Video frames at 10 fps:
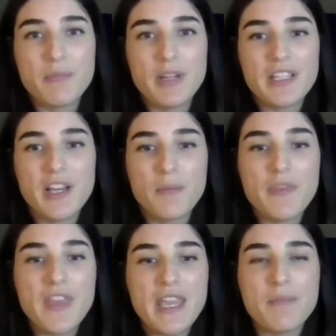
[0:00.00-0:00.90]
But
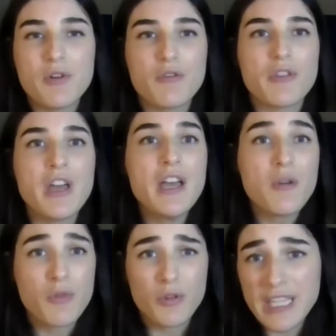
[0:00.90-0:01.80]
they both
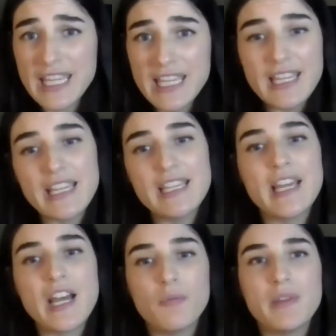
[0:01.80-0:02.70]
were key in
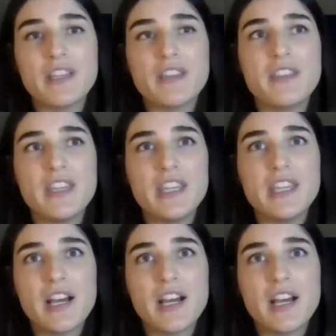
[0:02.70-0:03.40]
helping the